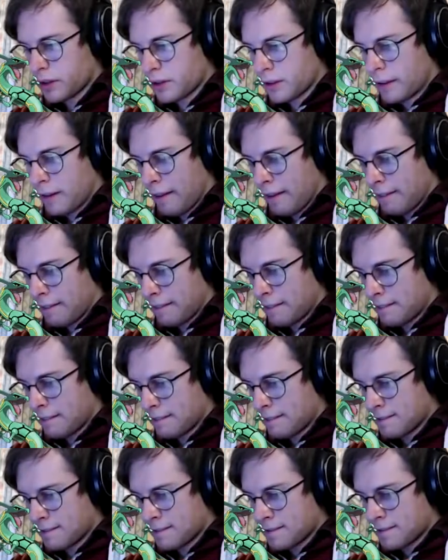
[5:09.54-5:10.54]
team.
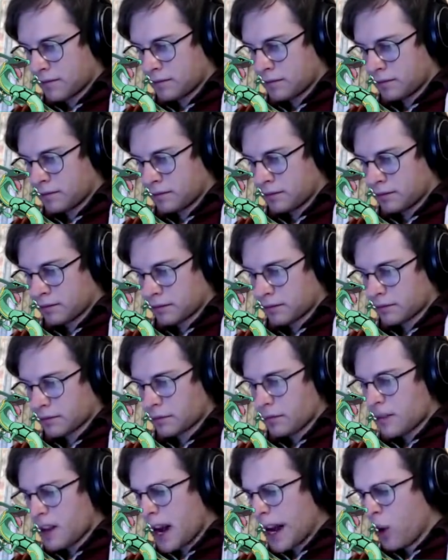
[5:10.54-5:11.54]
Forced to
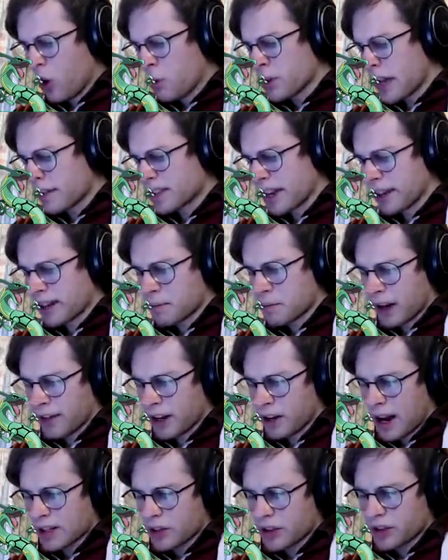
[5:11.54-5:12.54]
shield there just so that
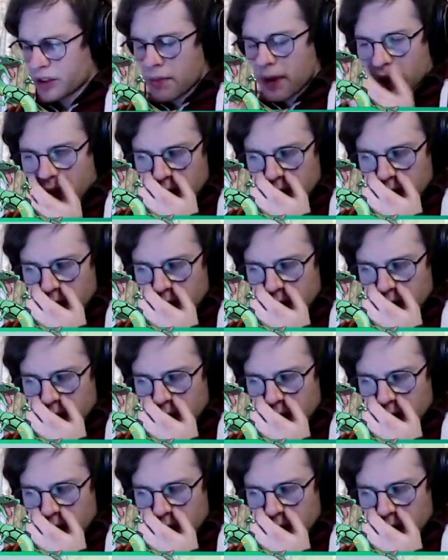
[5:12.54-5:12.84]
I can,